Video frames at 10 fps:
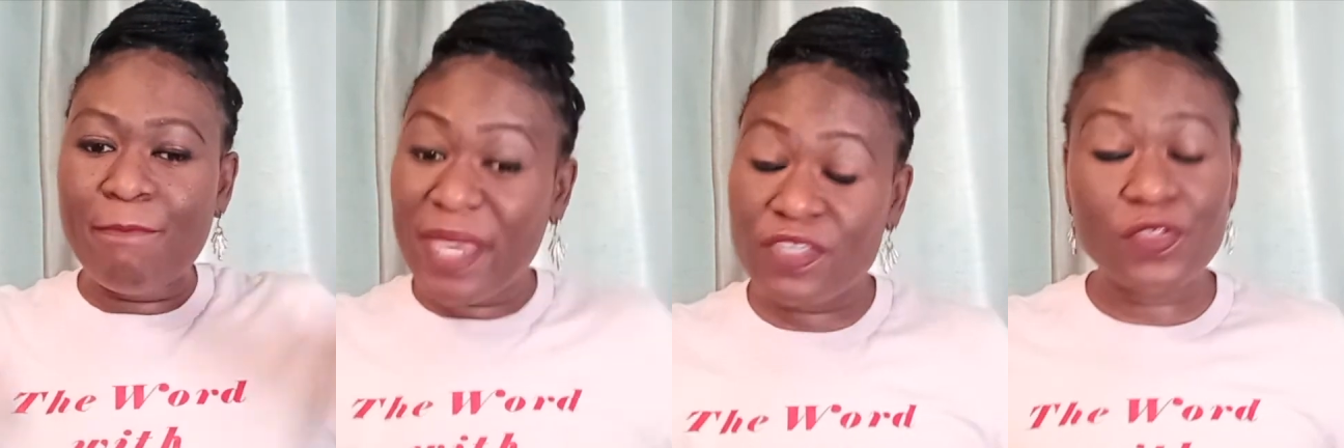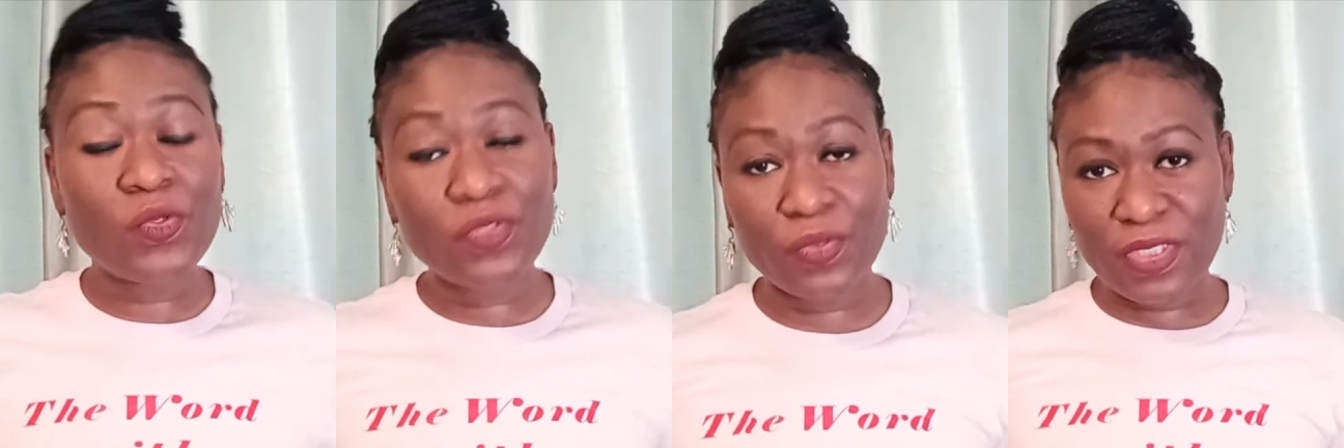makes
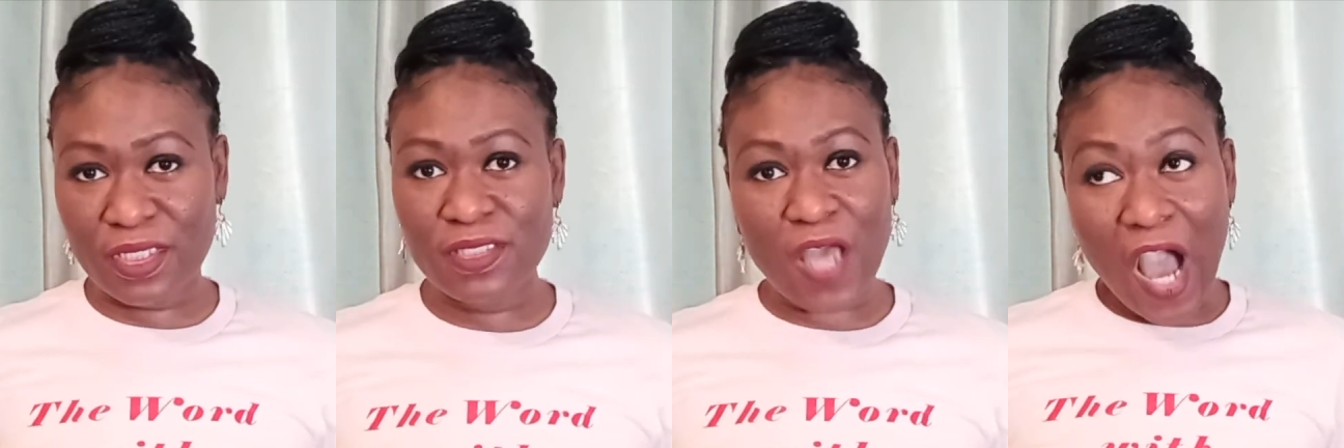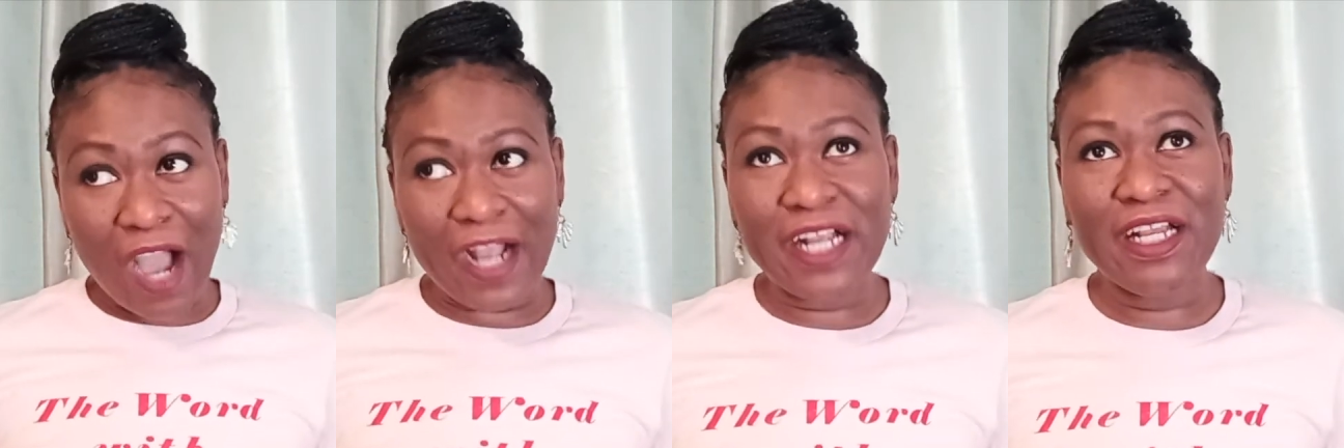us who those things
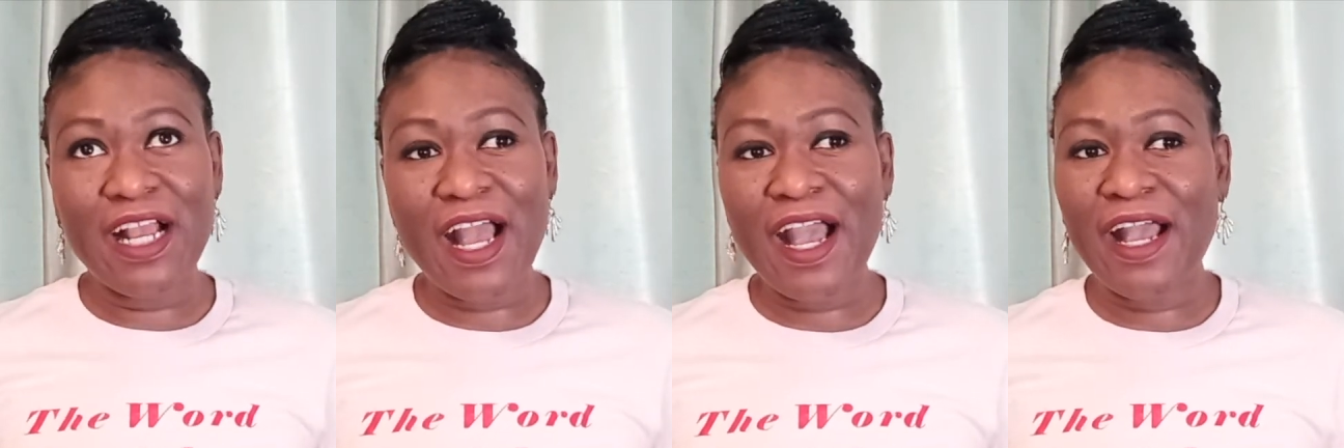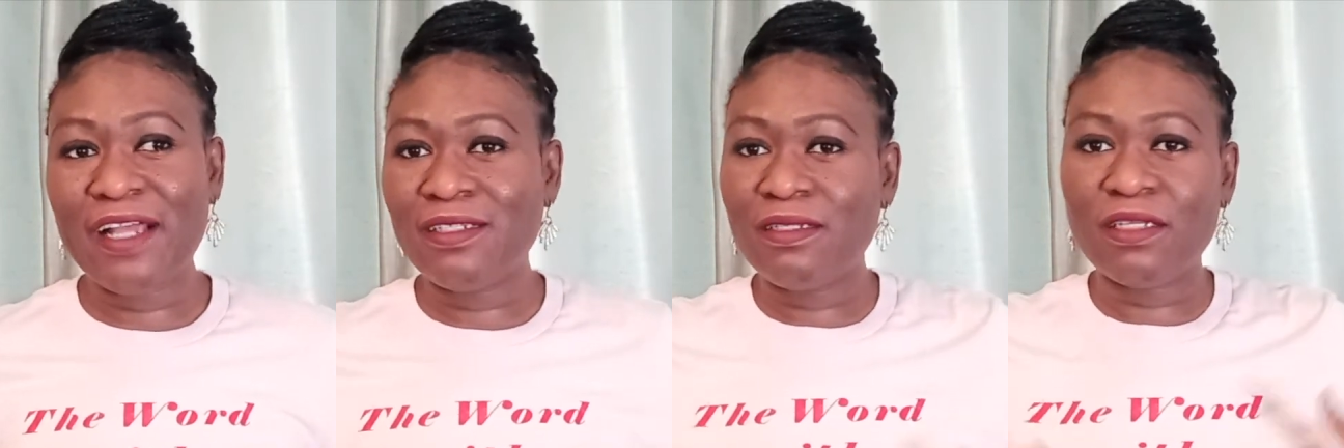are
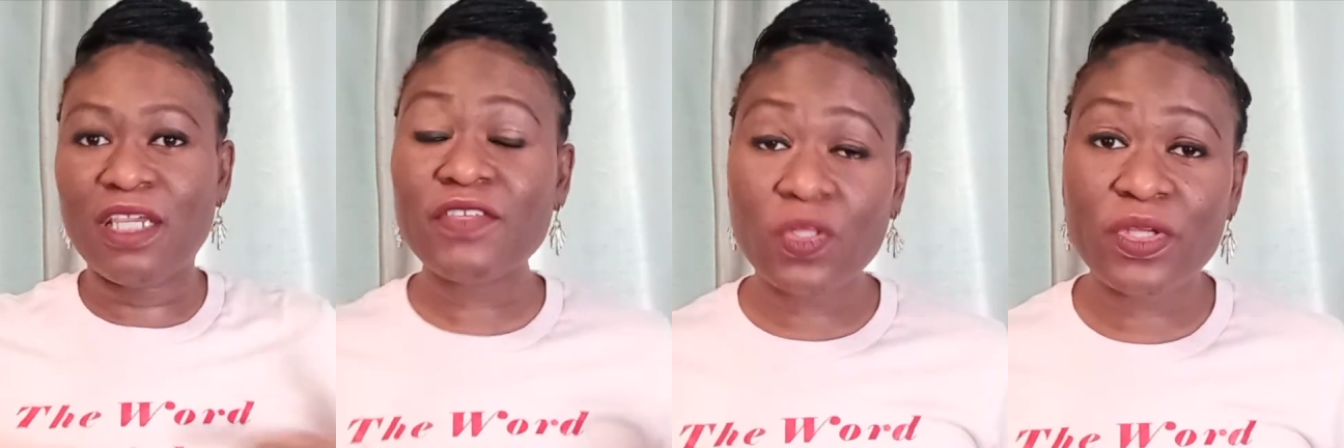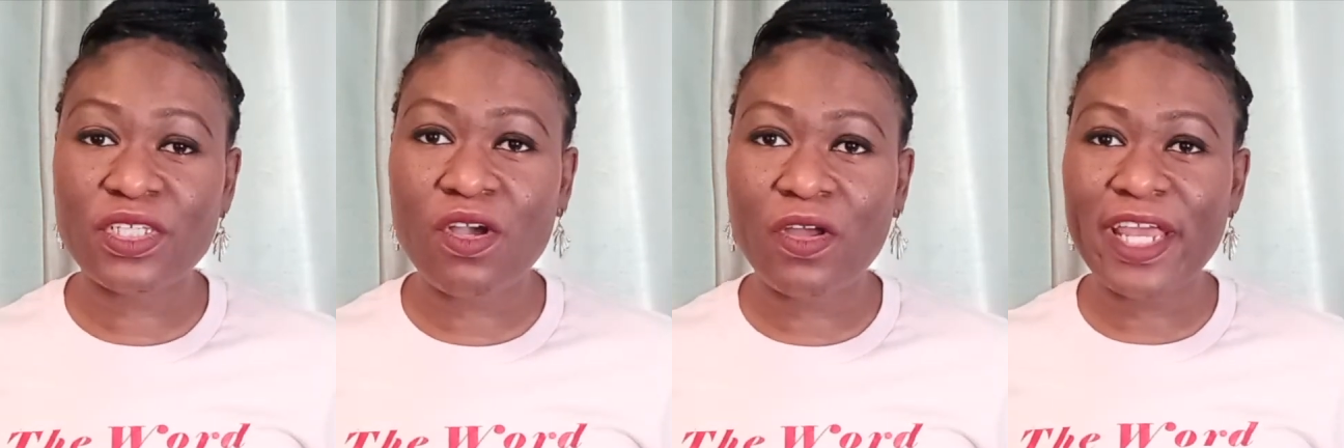and gives glory
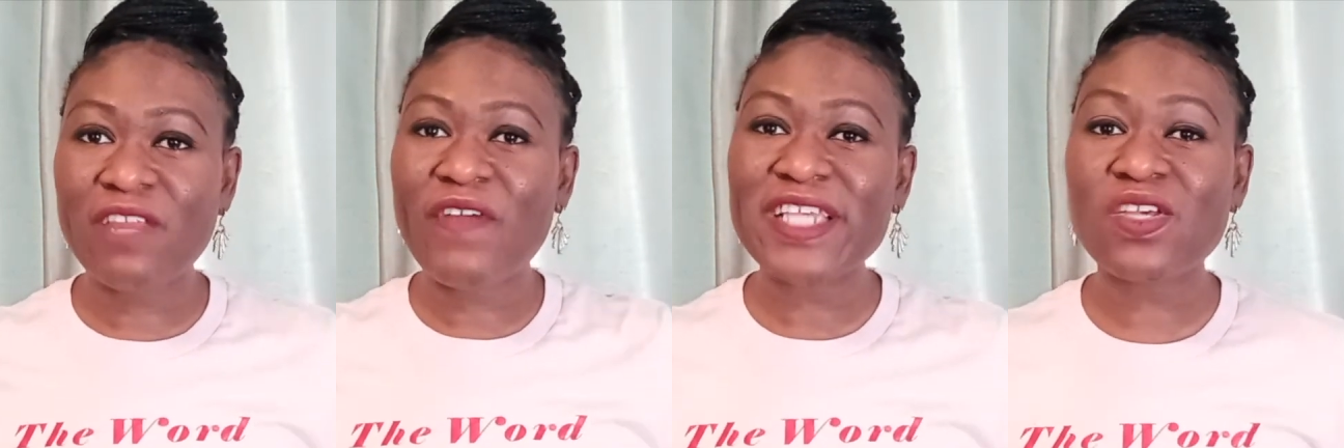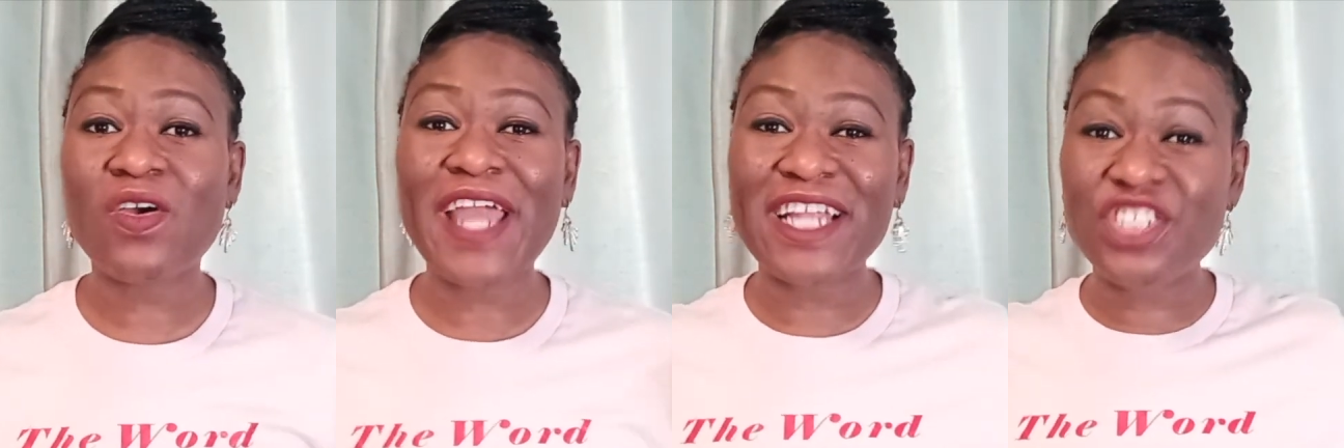to God, edifies
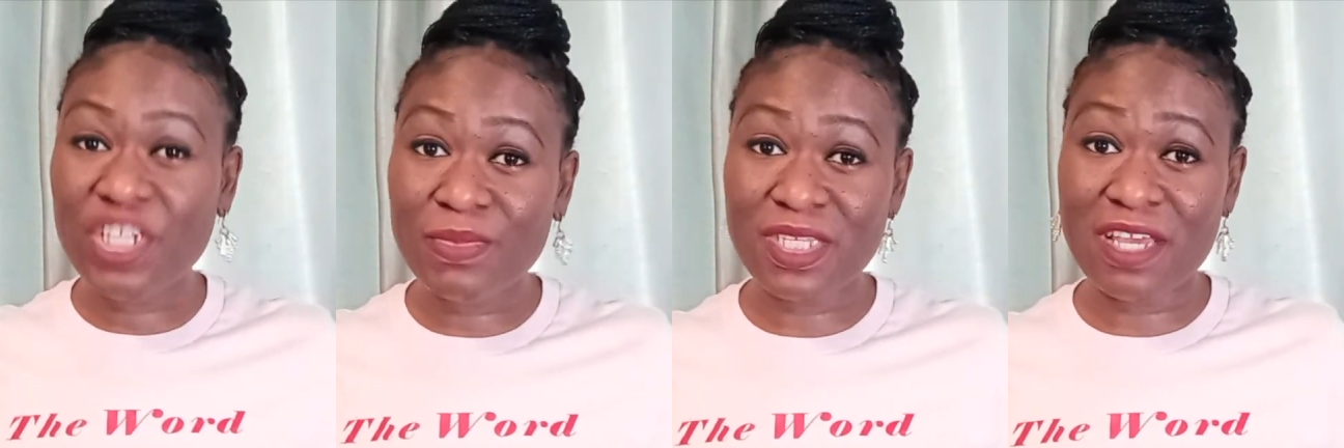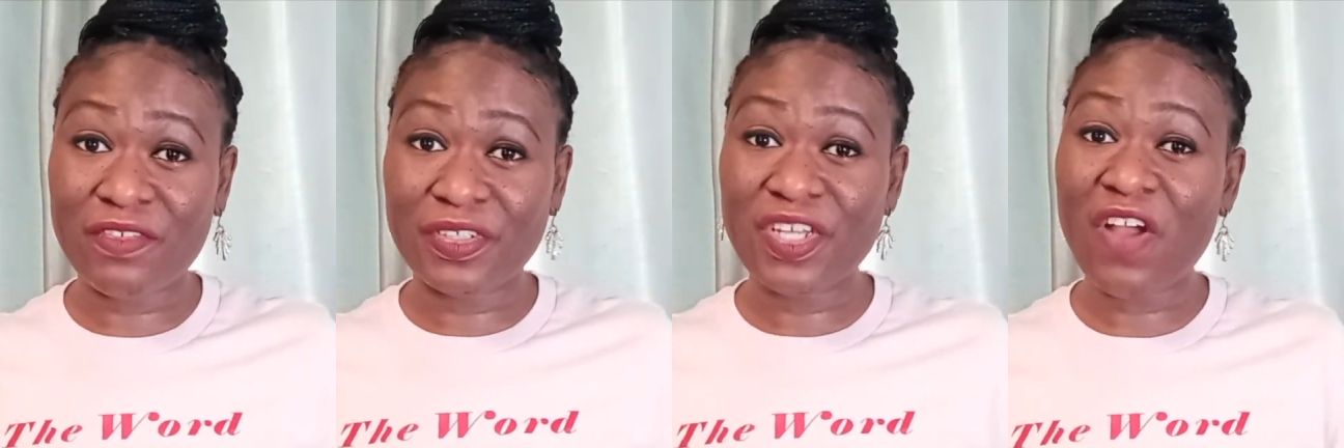God, and shames the
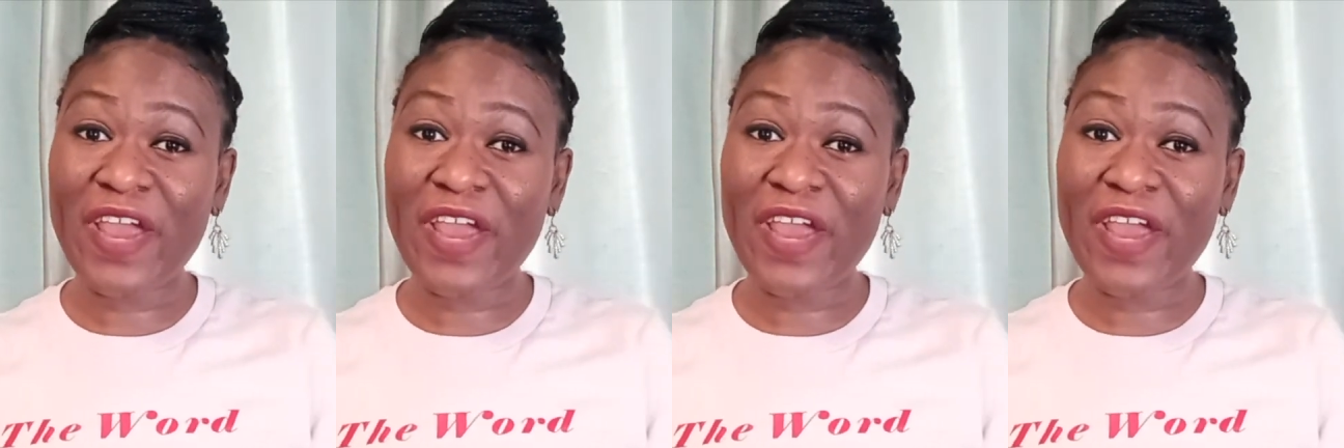devil.